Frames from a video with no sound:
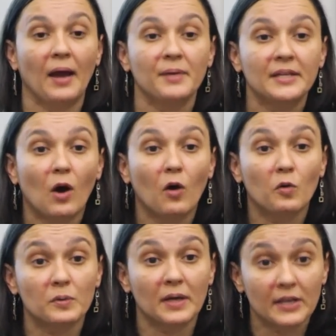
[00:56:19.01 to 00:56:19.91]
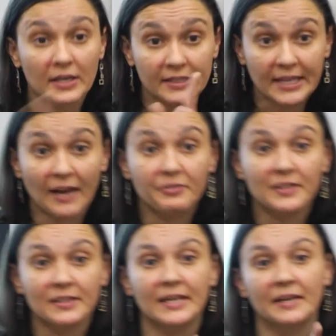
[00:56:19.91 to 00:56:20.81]
I mean, oh,
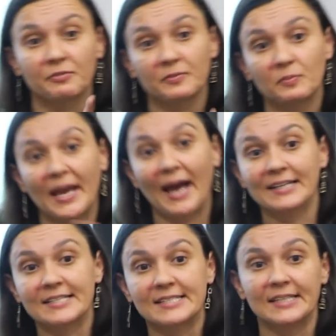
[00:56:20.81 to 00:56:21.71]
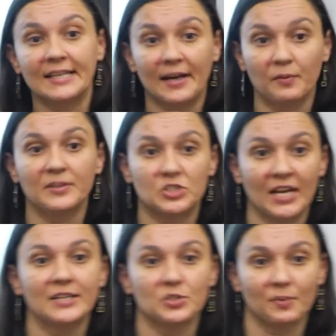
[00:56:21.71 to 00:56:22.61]
definitely if we had a city, I would
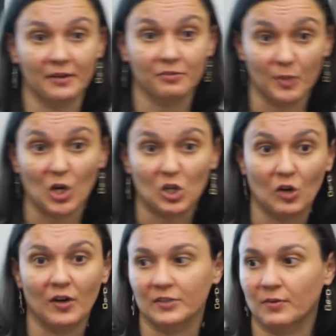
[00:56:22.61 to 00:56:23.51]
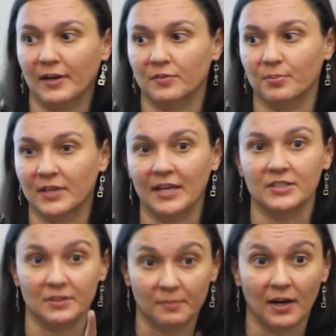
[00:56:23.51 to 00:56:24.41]
change away from our current
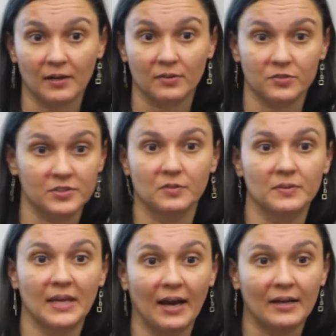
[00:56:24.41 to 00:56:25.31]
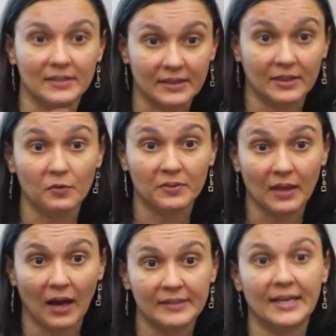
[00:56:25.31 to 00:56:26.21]
transportation model. So yeah, so
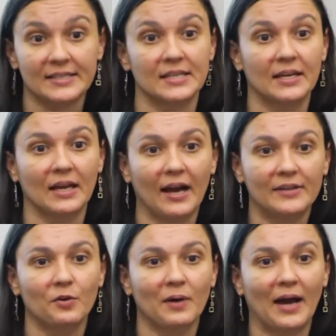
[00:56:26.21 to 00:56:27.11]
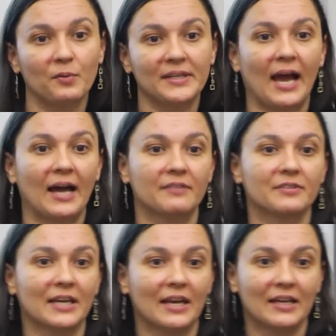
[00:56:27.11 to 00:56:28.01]
yes, I wouldn't
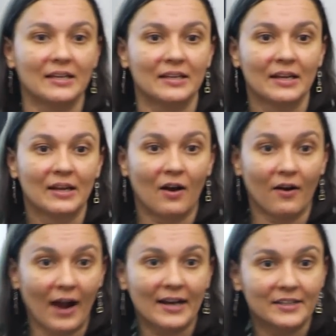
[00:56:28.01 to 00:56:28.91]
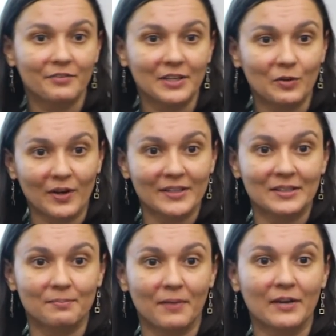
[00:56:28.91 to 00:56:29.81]
advocate our
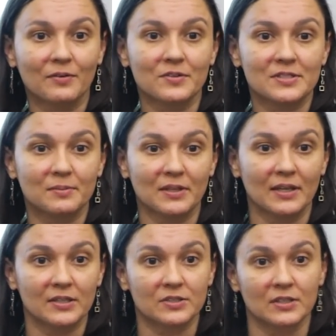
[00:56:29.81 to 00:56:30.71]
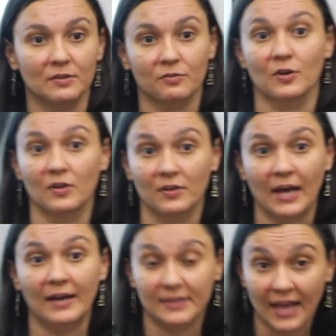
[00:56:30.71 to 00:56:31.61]
activity-oriented micro-simulation for
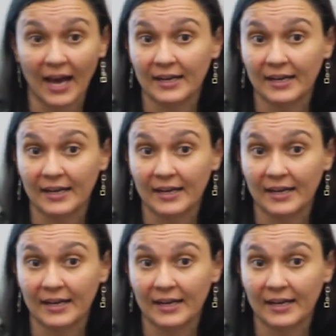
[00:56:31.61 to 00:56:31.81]
that.